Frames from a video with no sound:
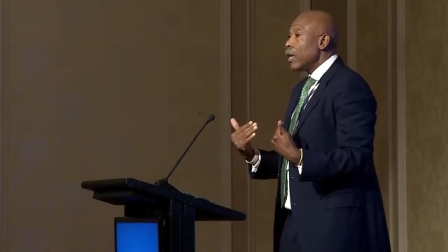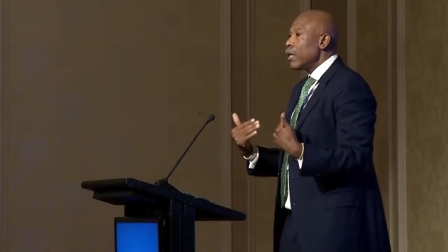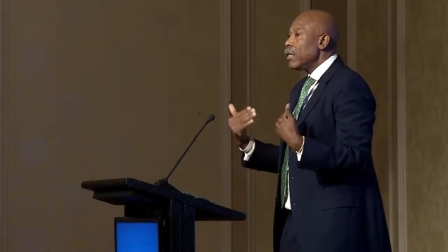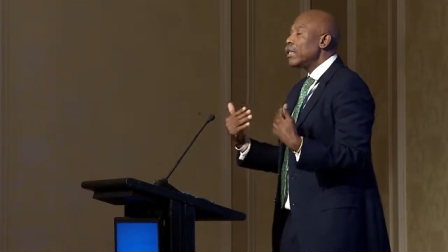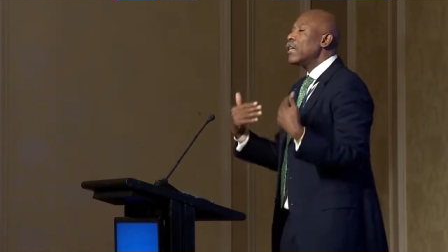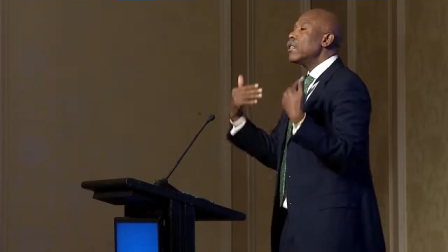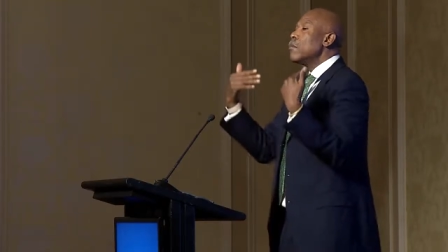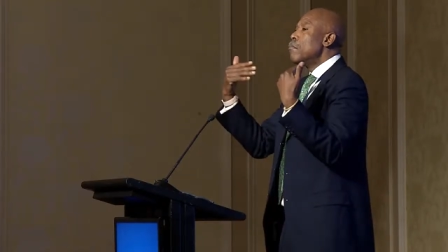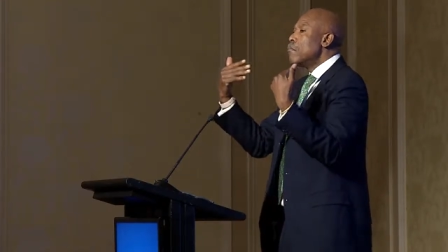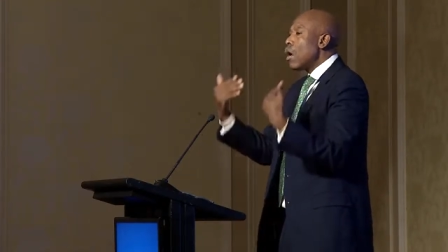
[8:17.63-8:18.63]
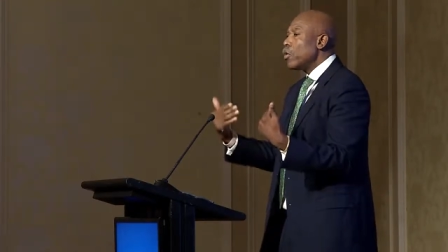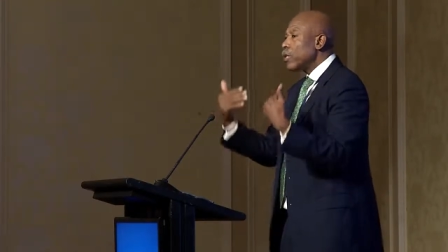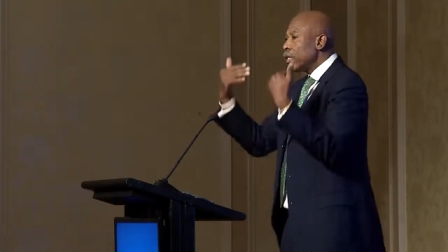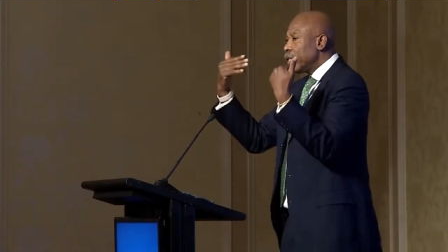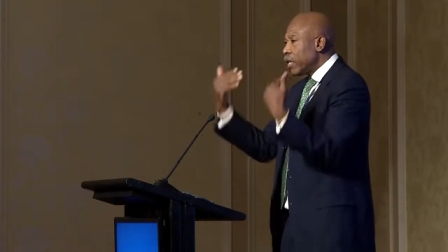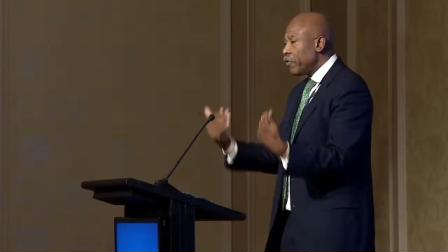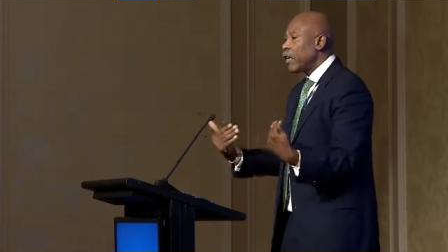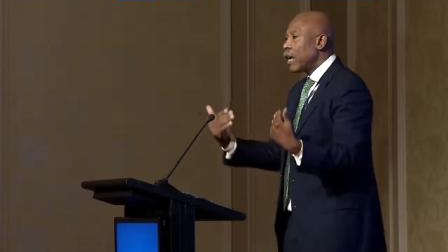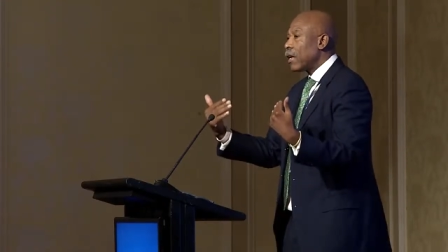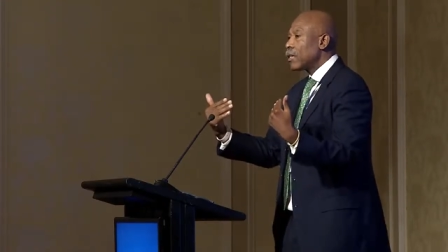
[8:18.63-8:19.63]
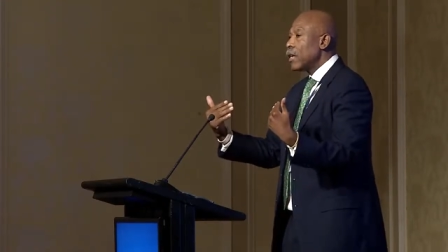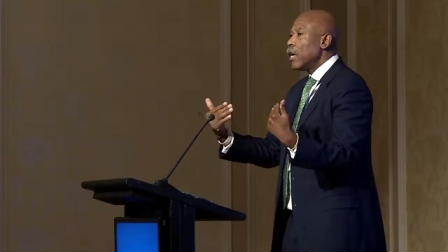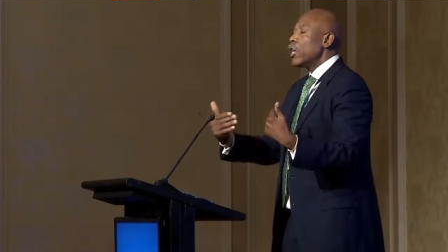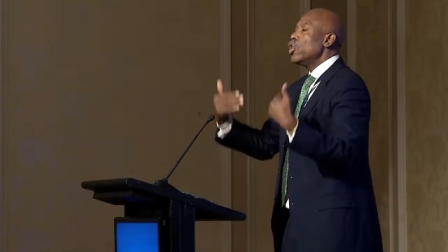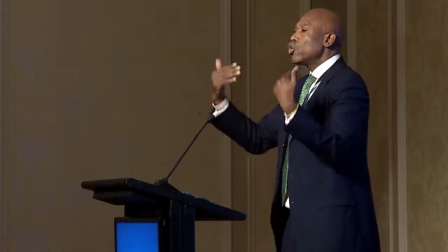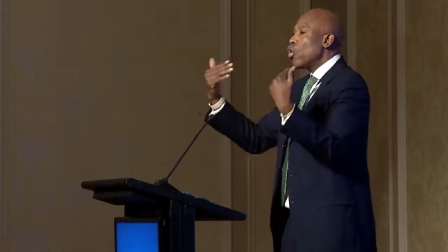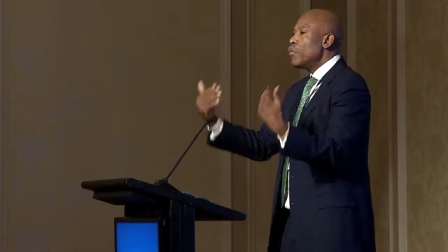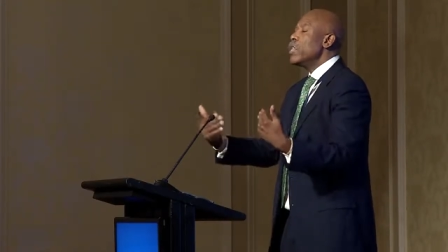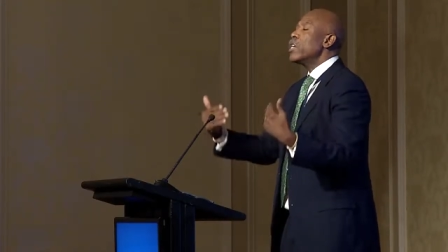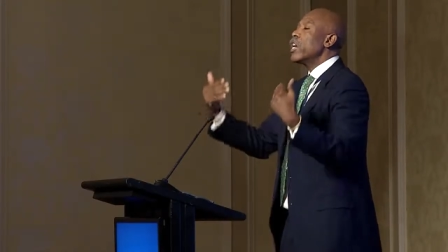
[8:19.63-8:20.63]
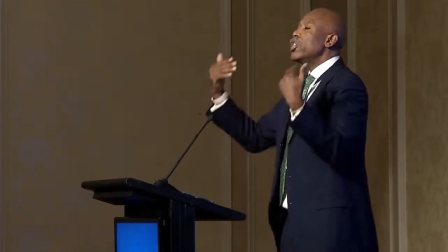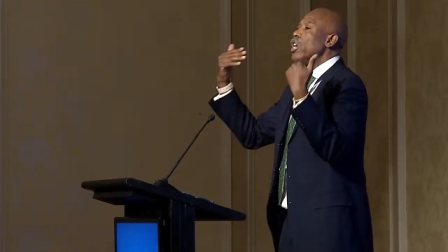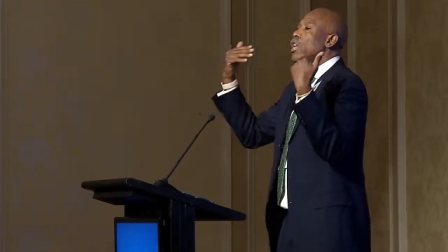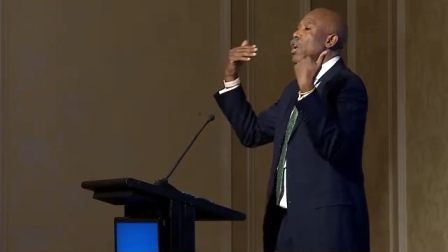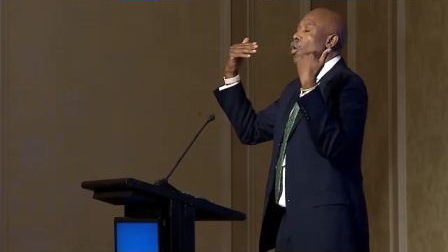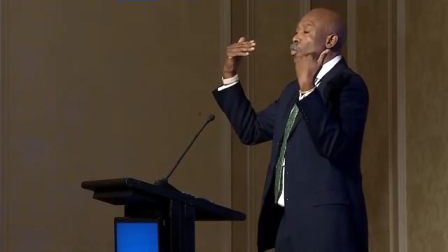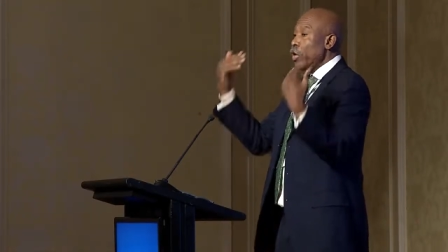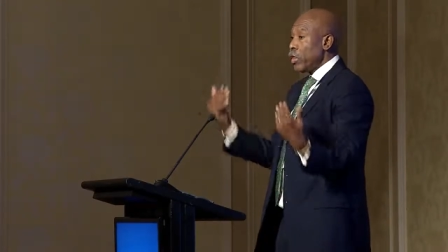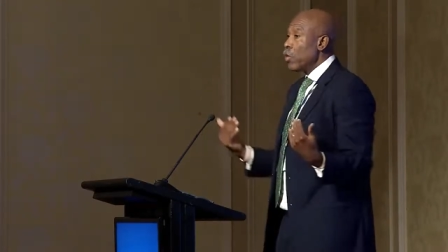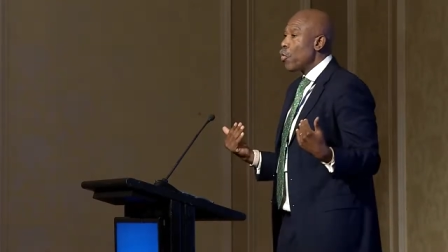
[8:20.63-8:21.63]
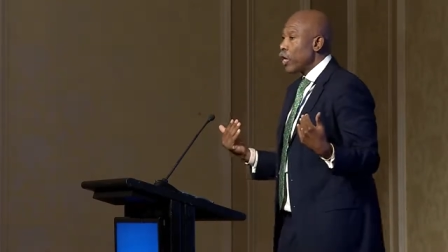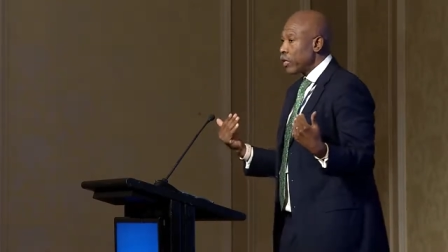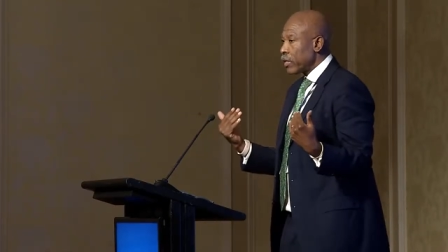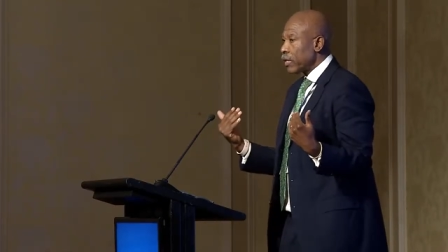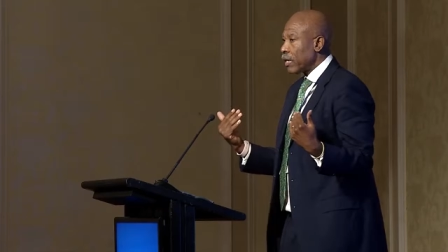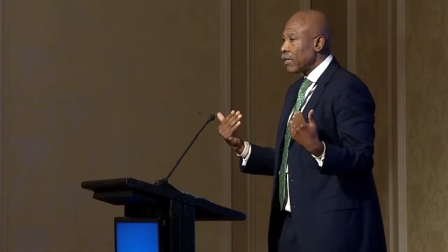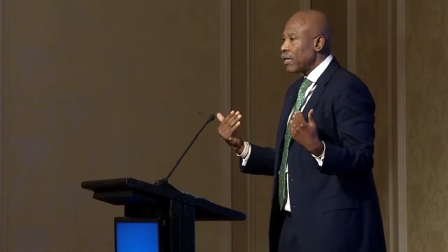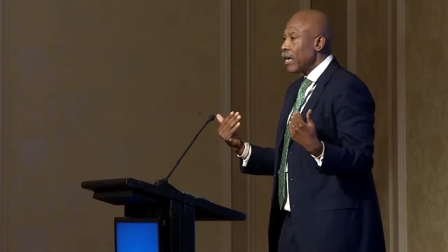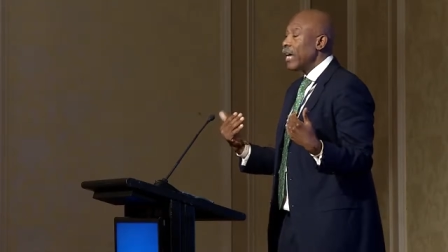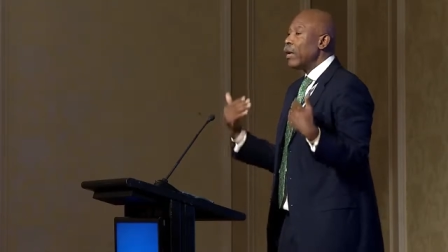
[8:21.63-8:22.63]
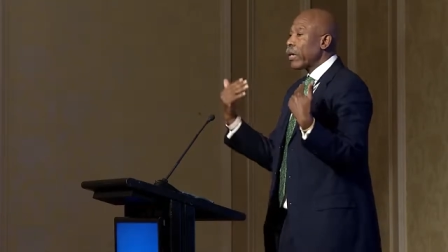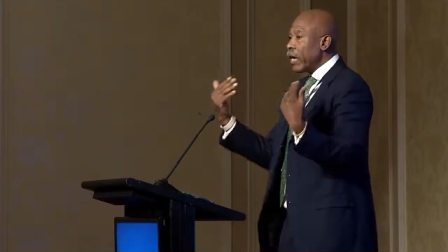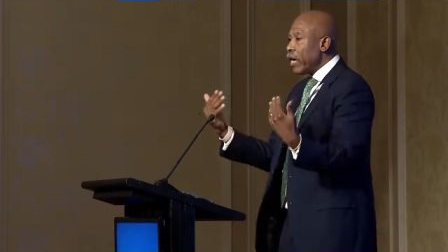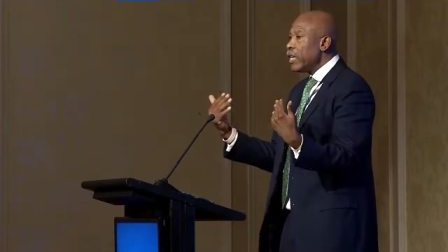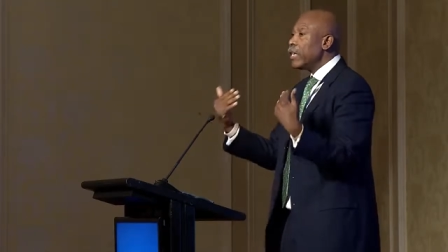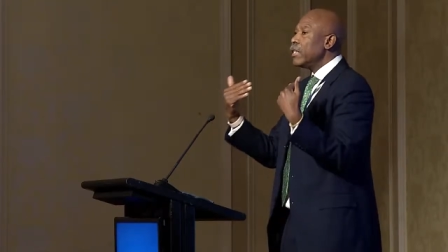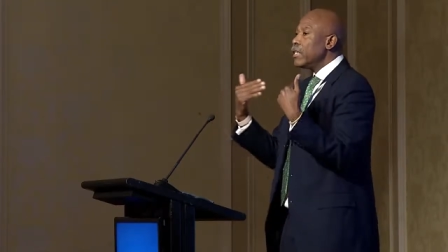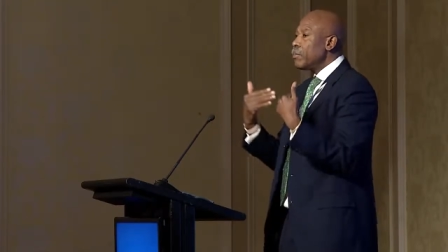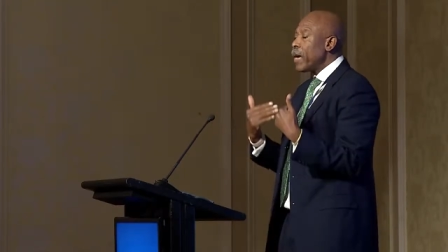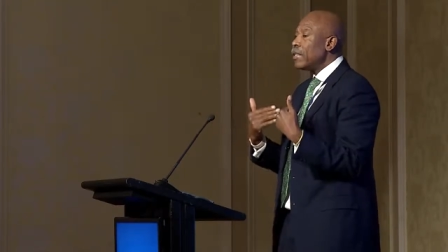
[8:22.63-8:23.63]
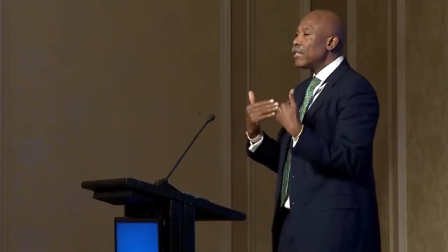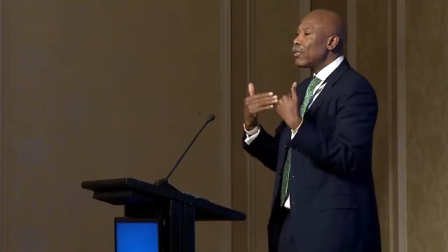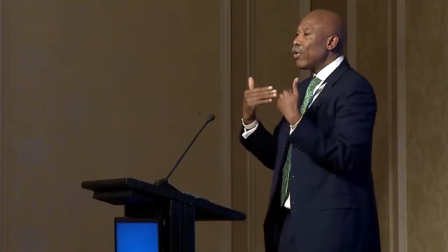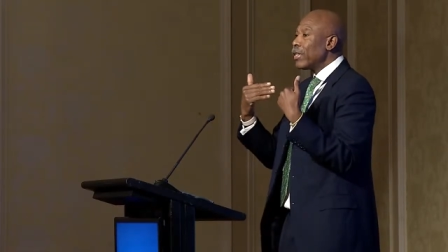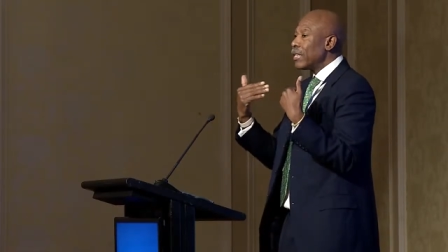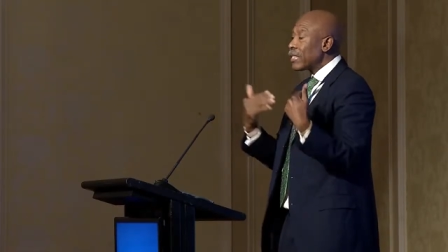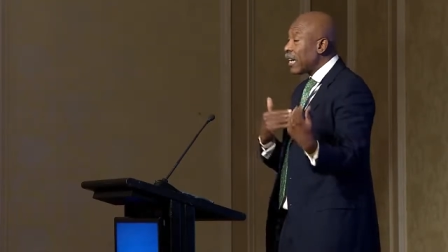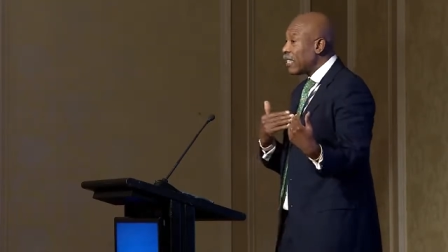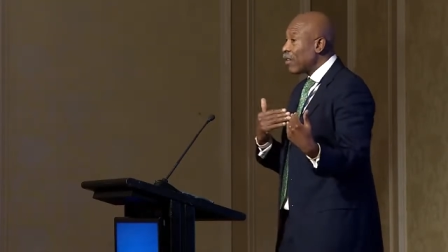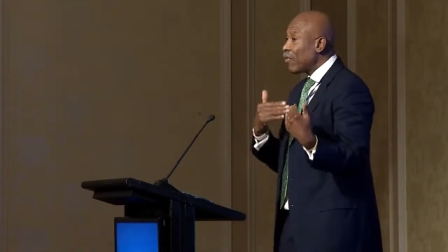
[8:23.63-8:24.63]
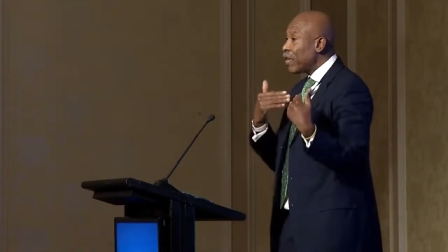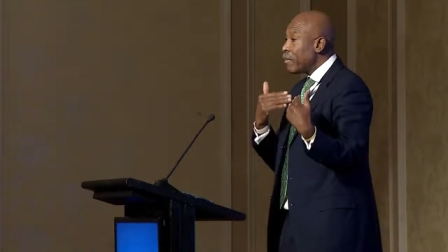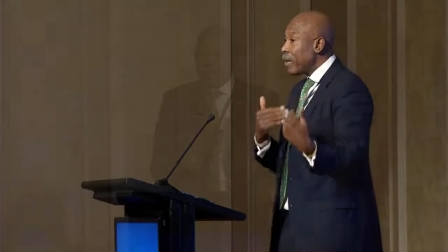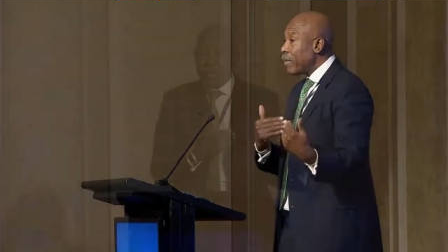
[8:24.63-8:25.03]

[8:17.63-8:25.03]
is that the most difficult is communication with the wage setters. And again, it depends on the structure of labor